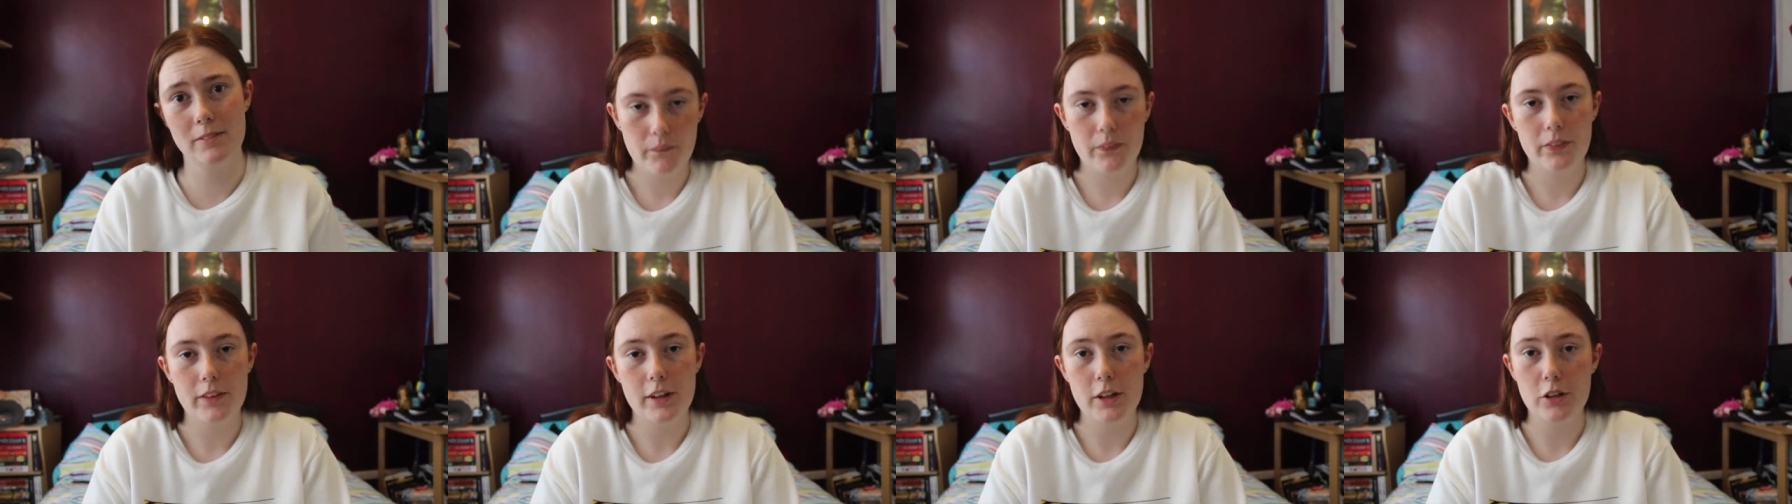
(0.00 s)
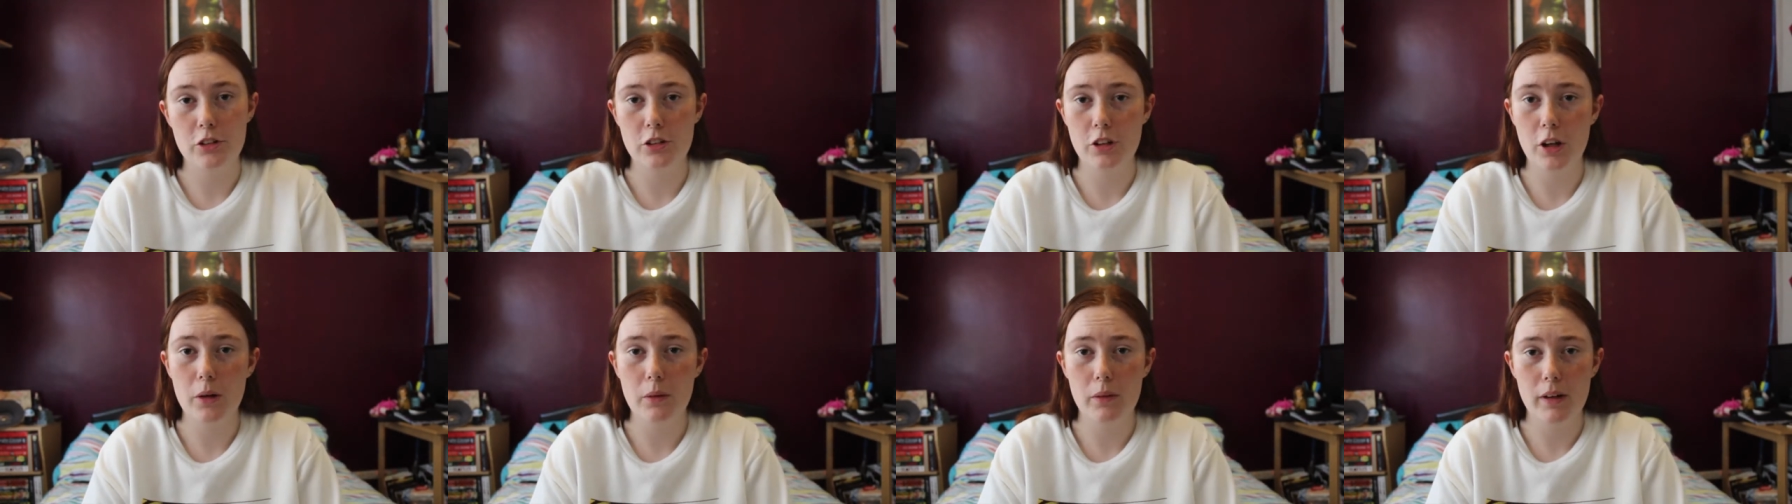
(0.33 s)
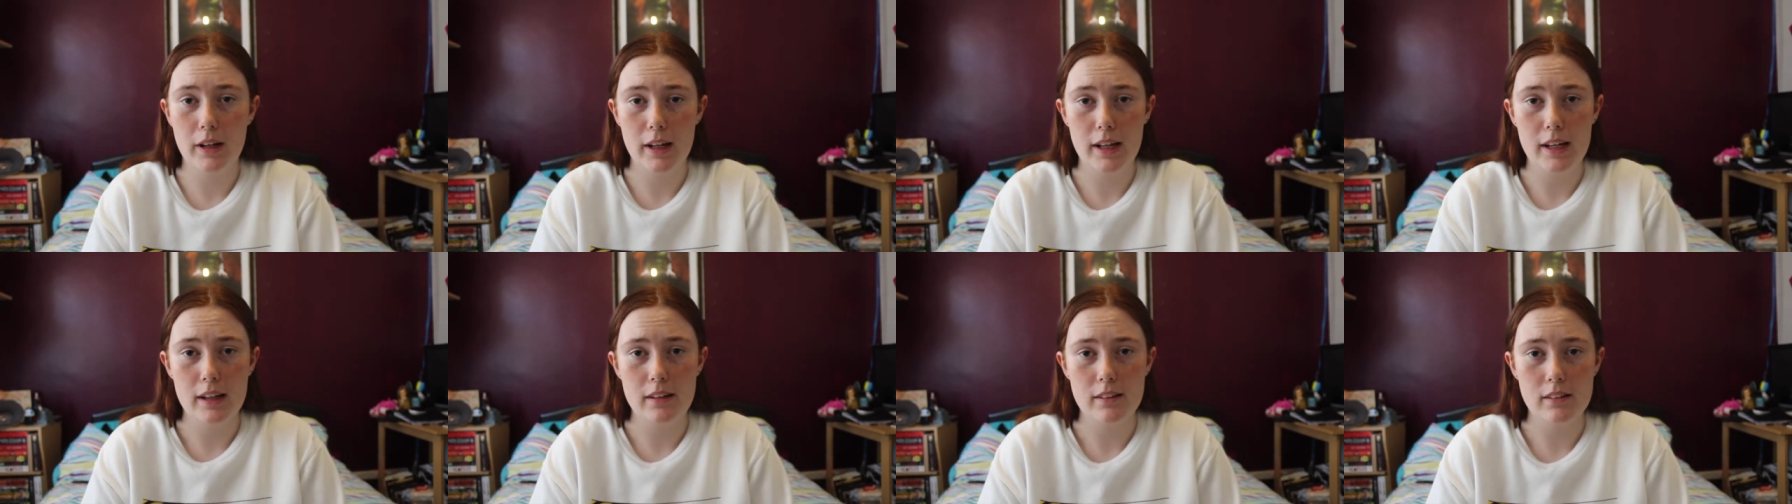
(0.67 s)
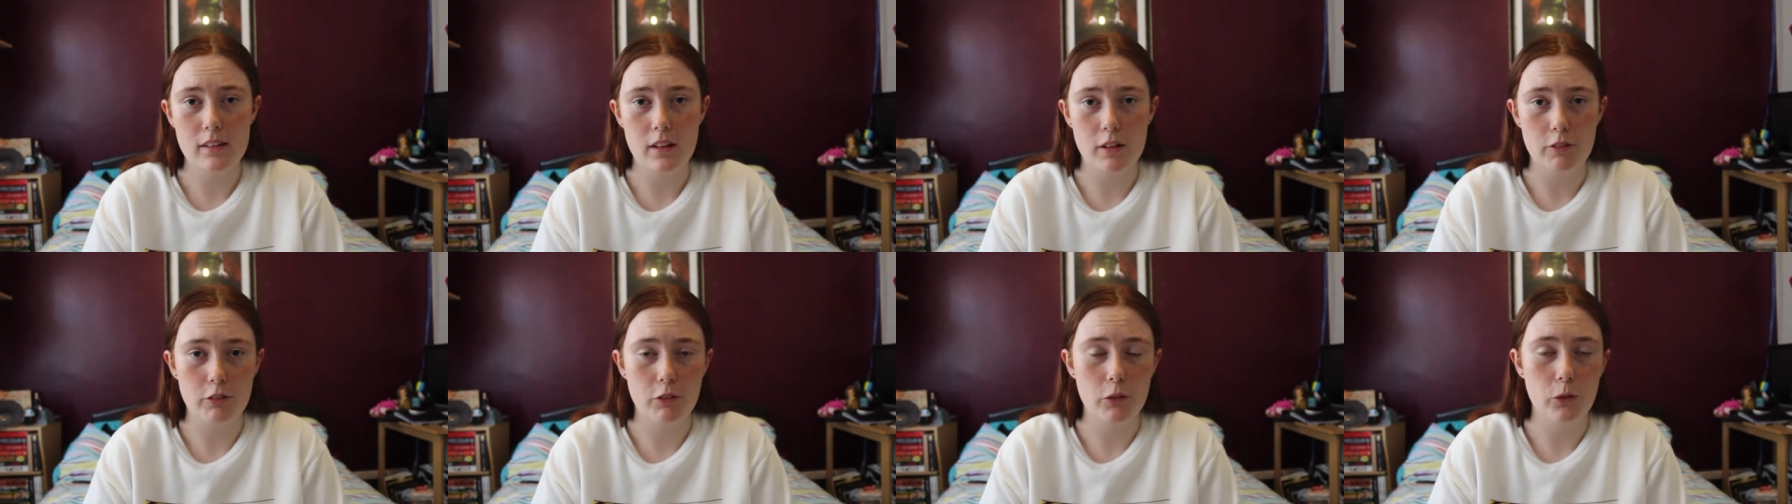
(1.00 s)
The show
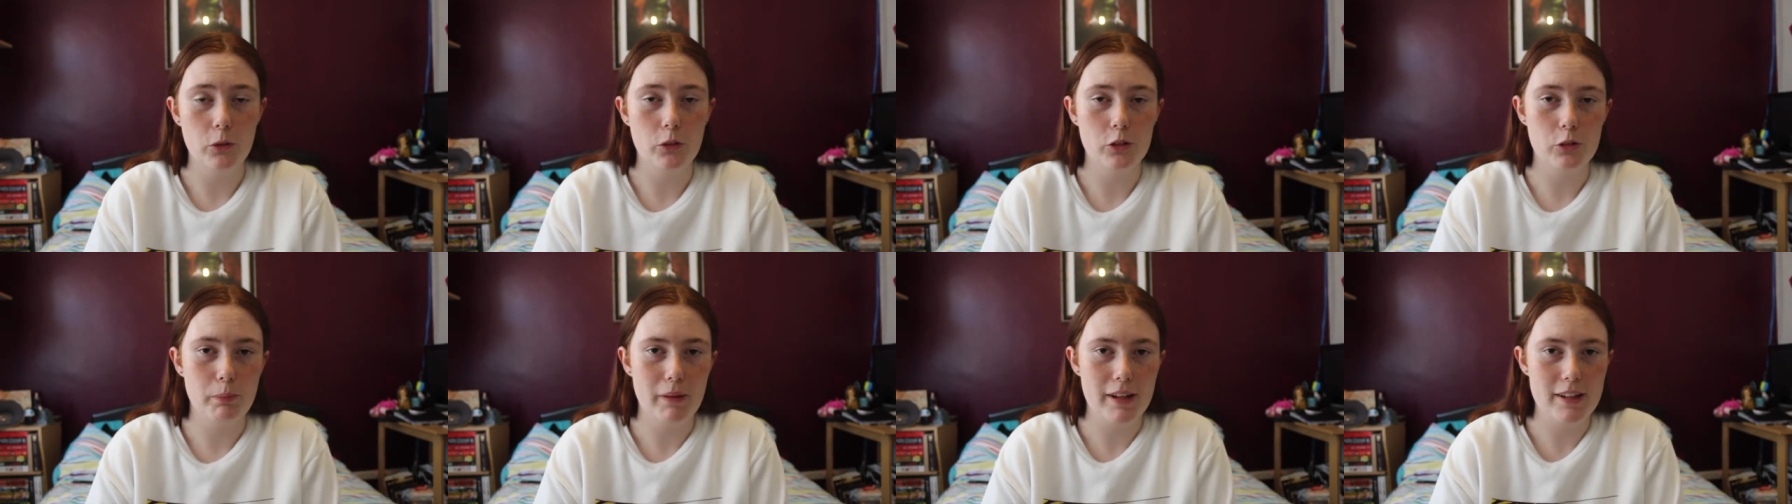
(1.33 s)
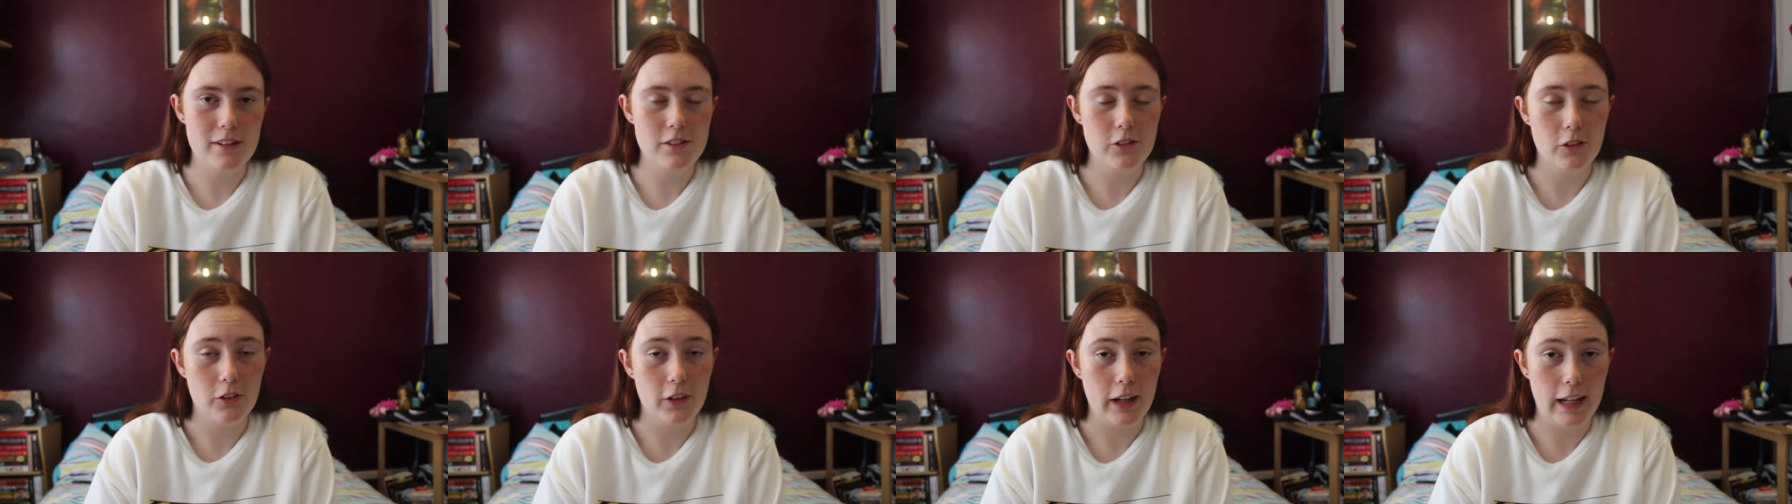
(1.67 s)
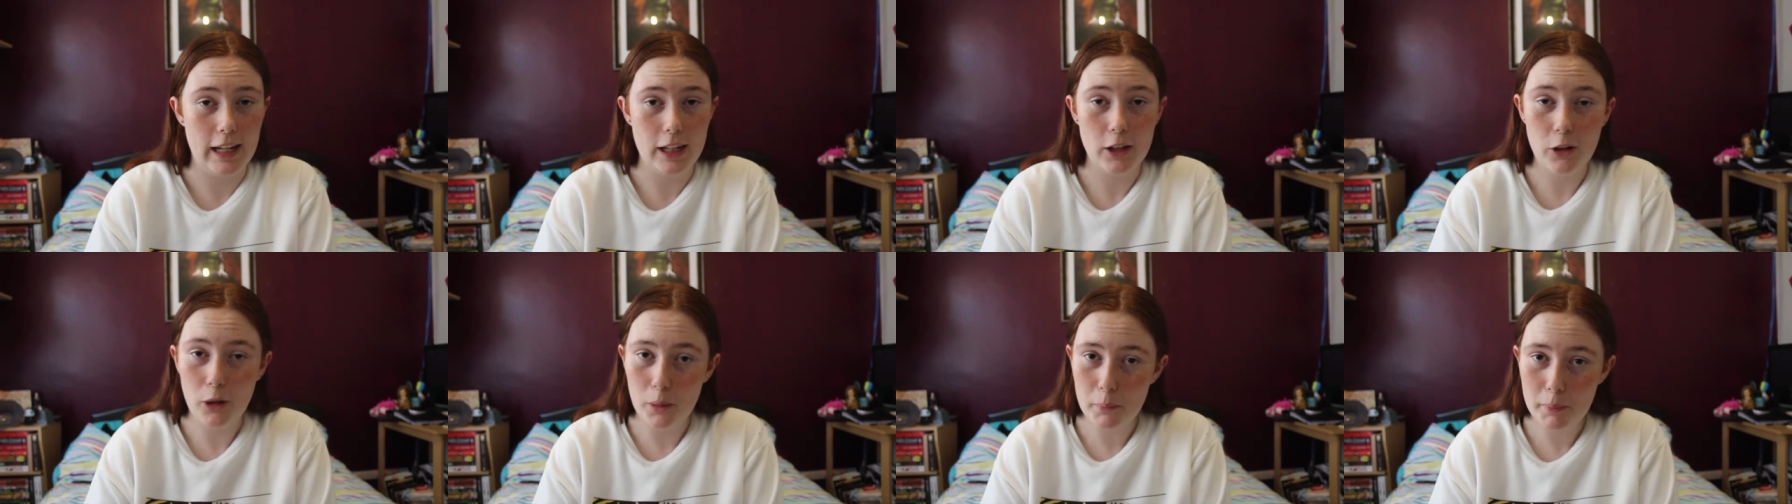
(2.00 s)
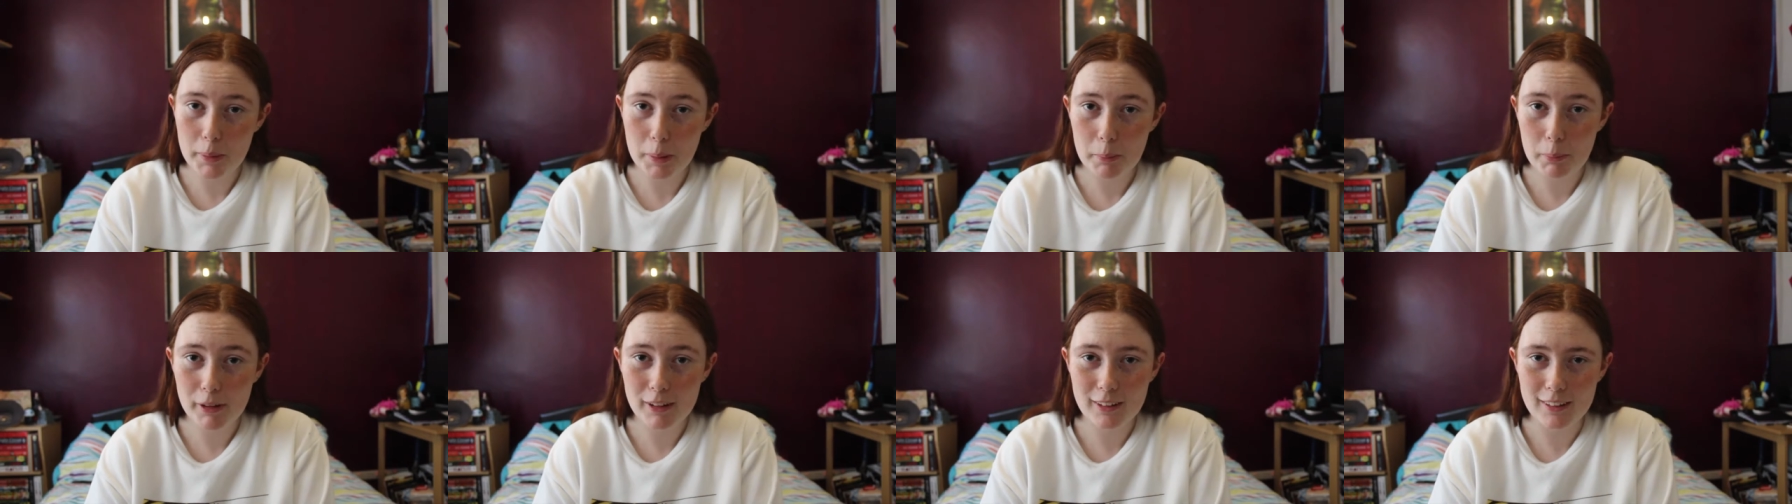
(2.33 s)
is of course based on a
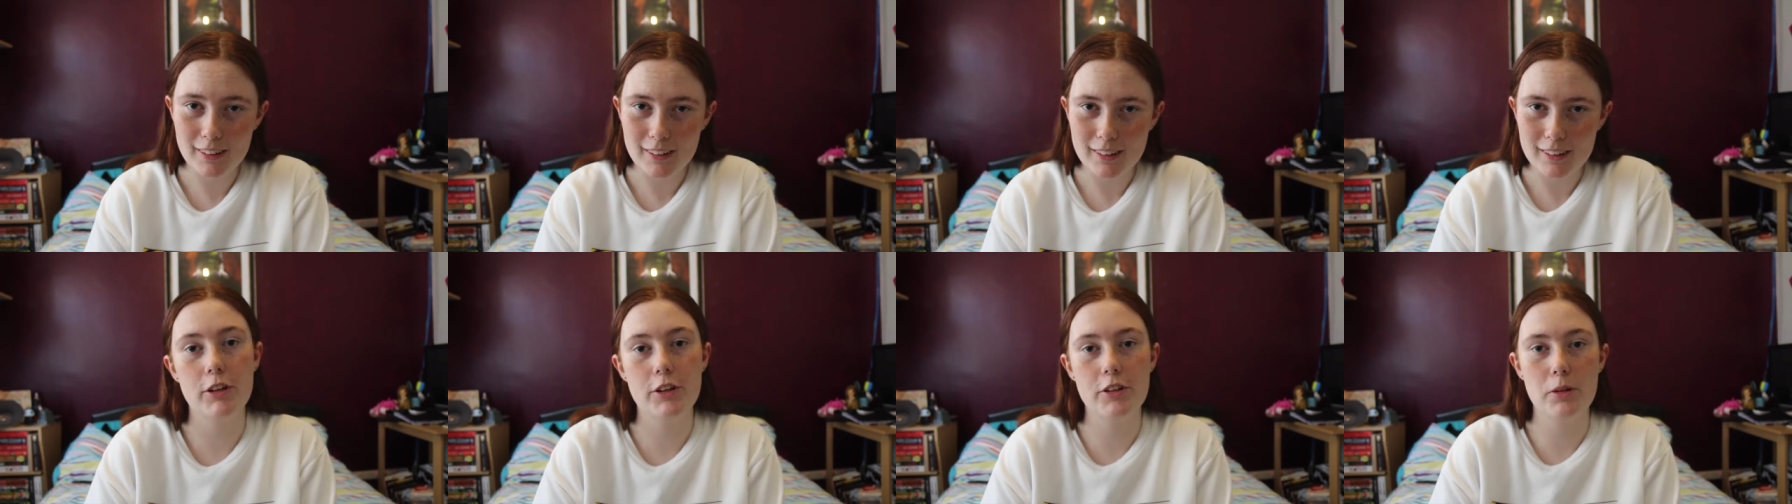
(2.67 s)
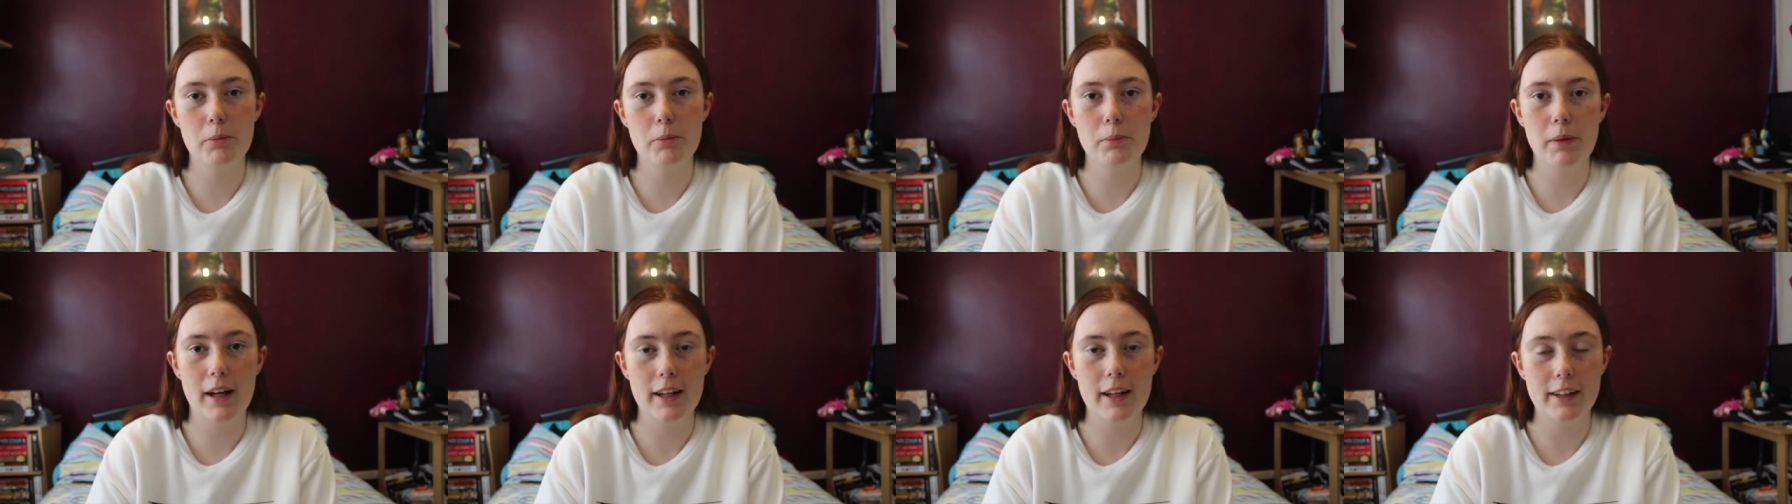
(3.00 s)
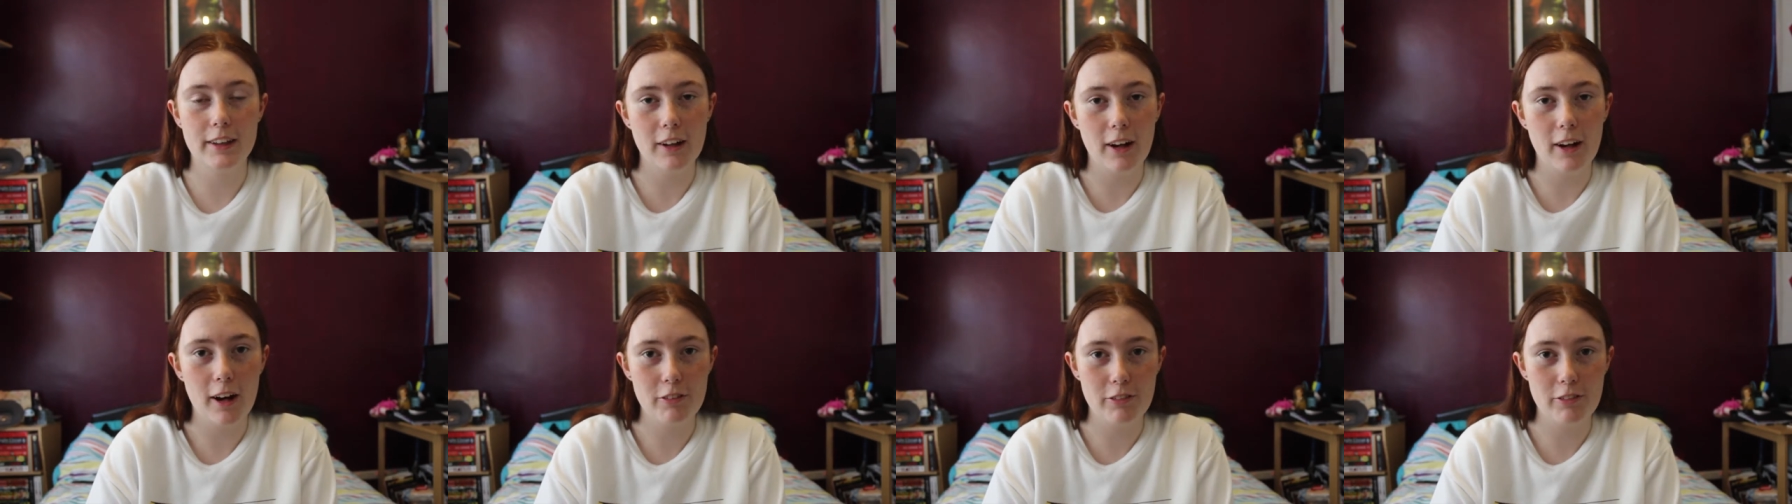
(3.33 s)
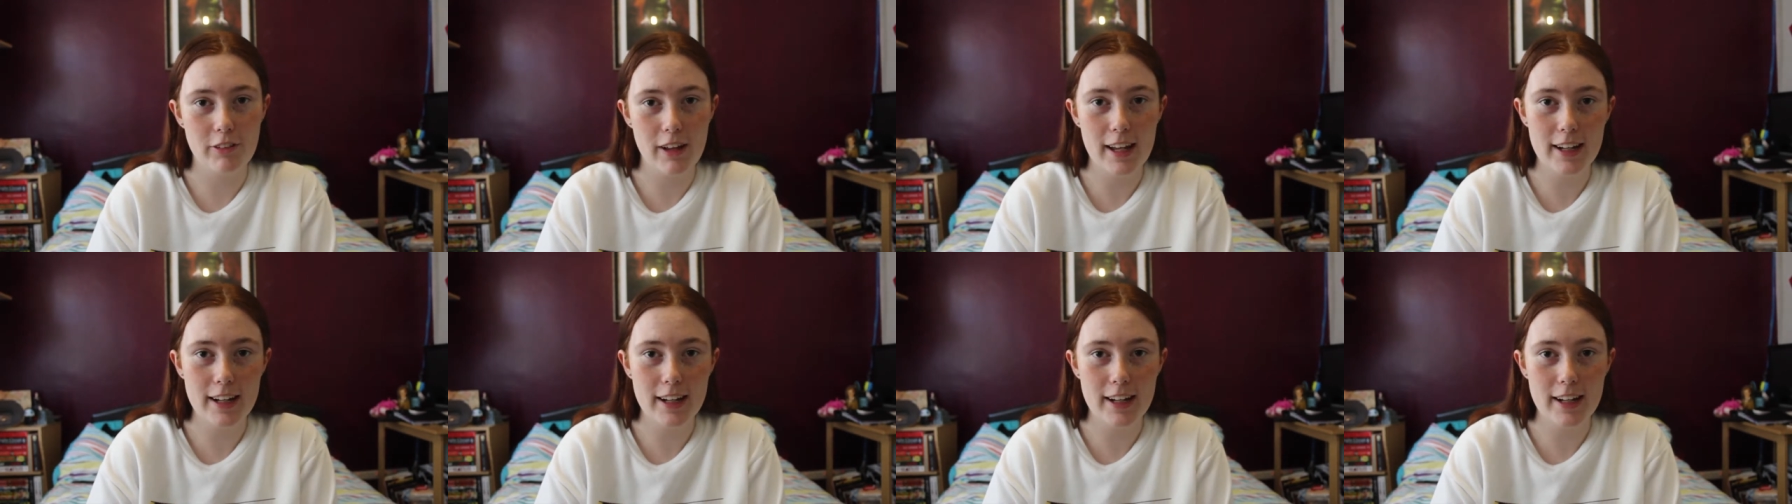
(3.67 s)
comic book written by Garth